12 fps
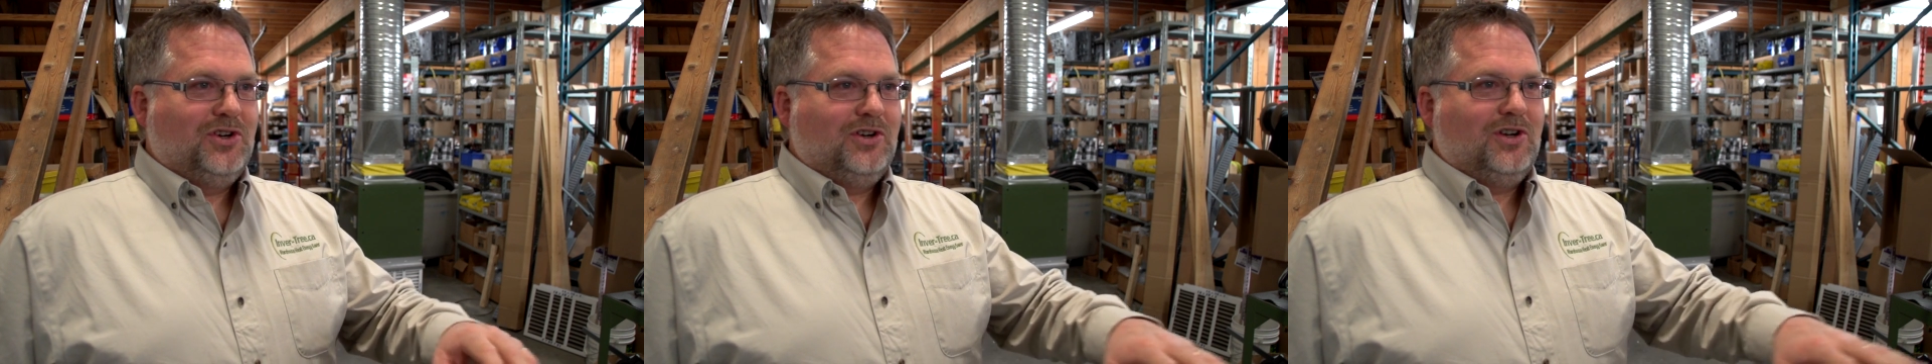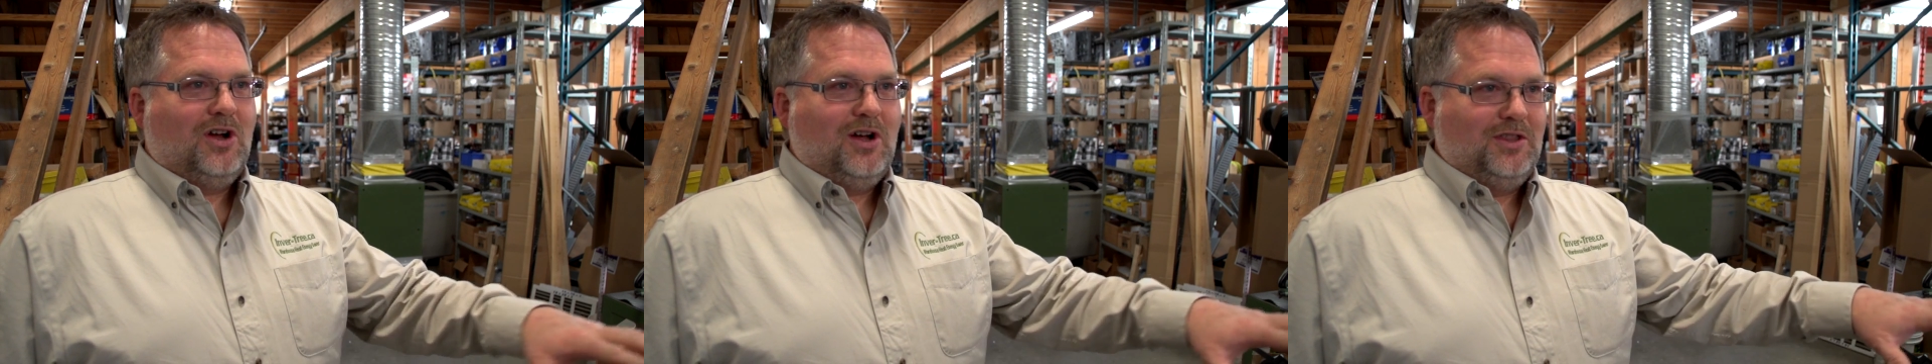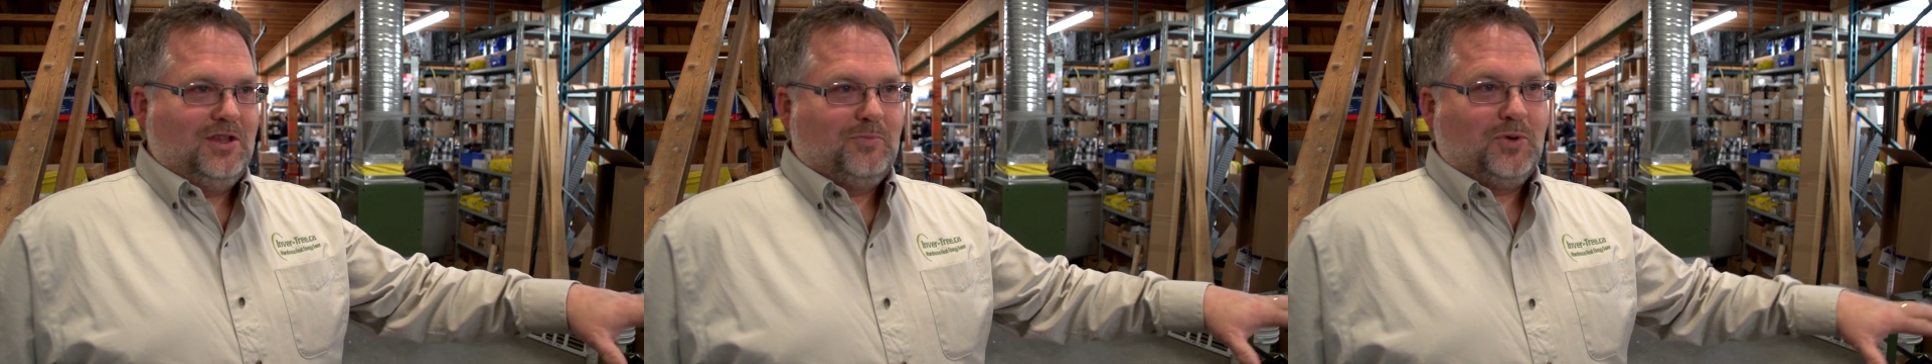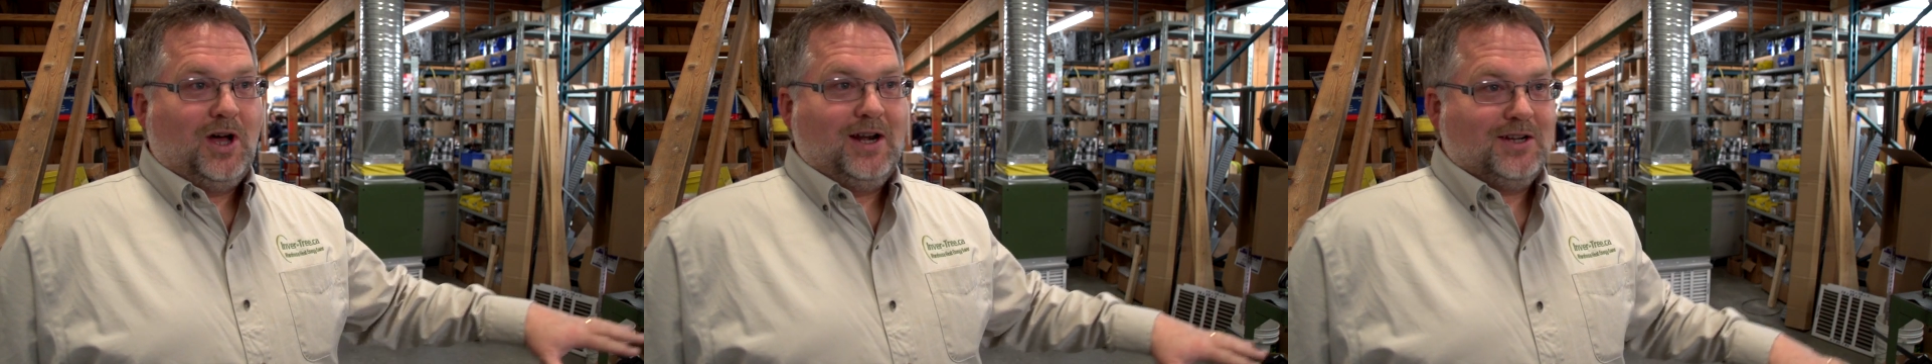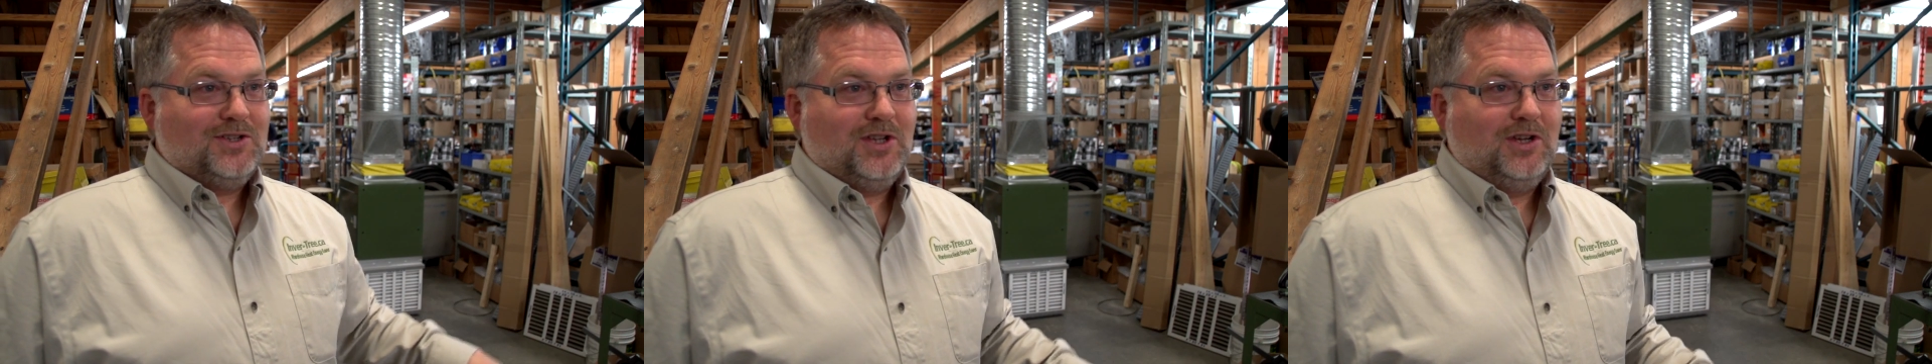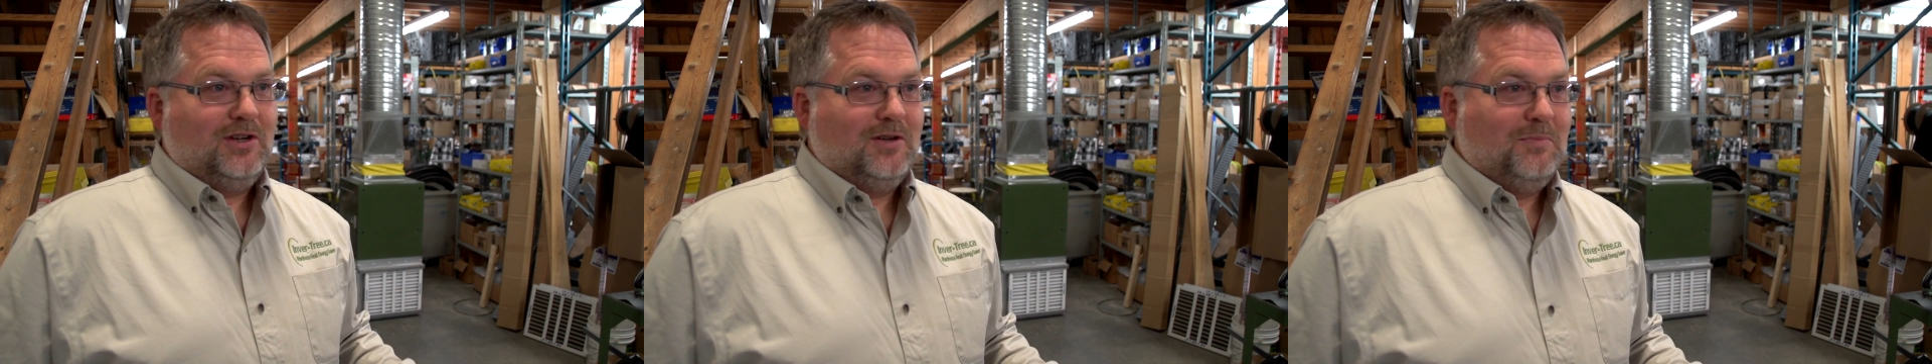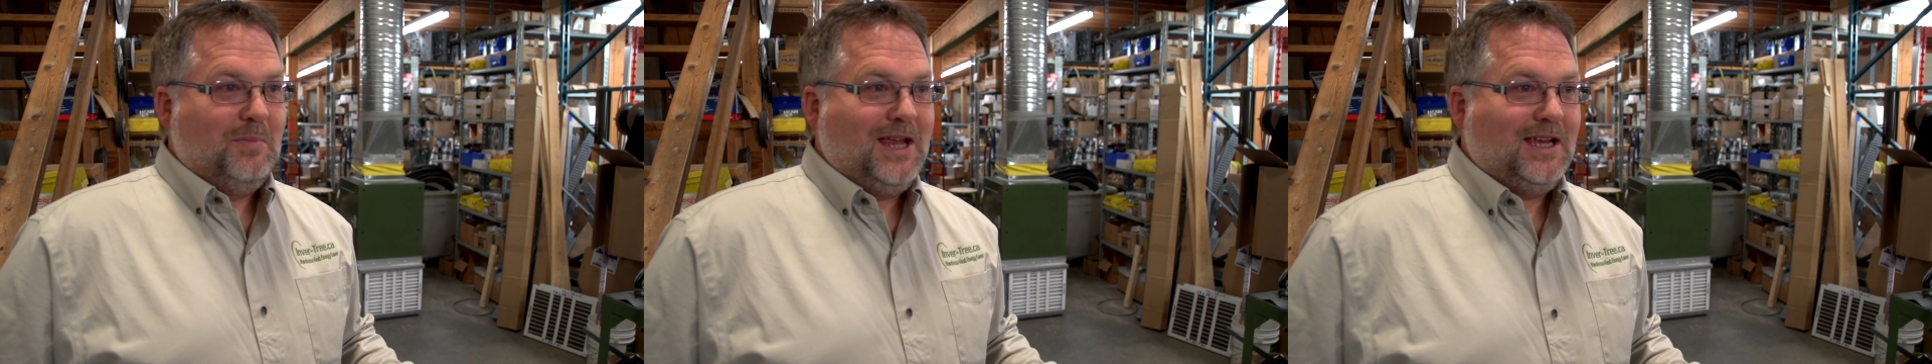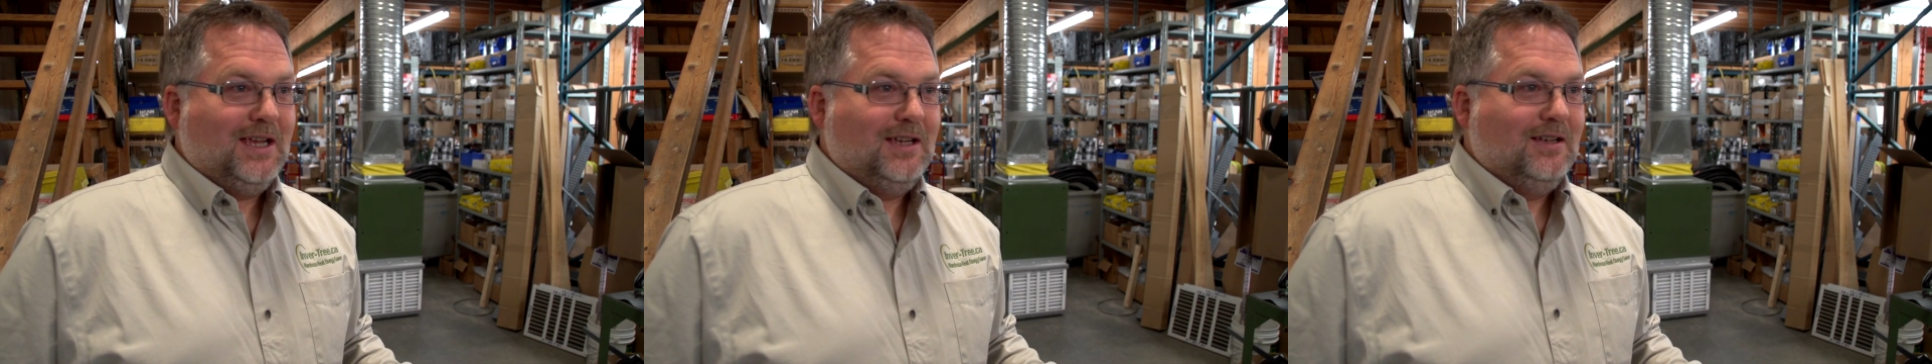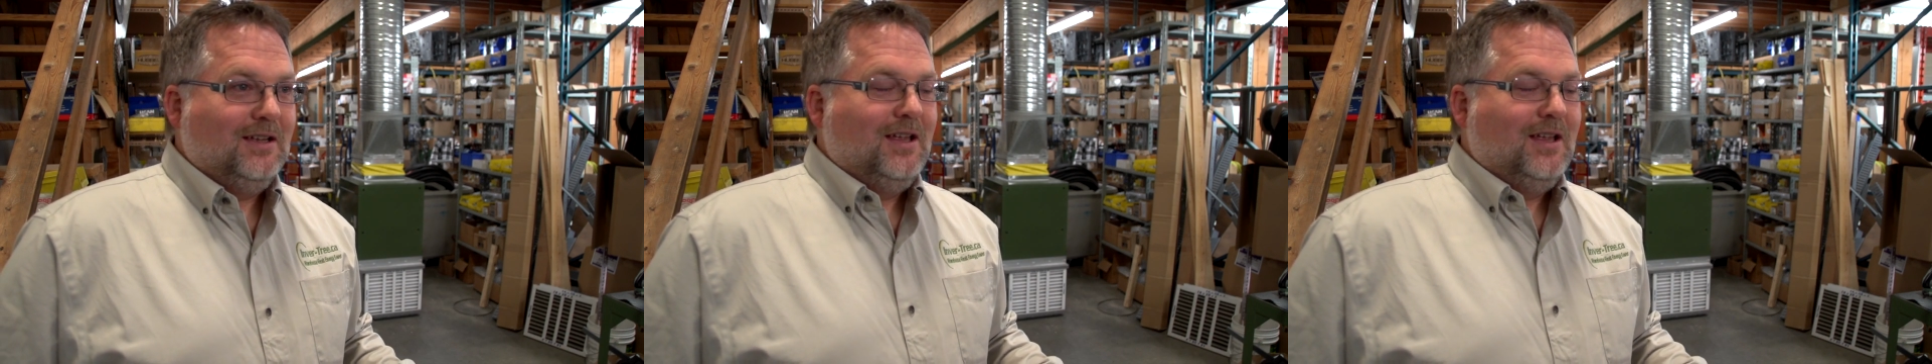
dirt on the products that you're making,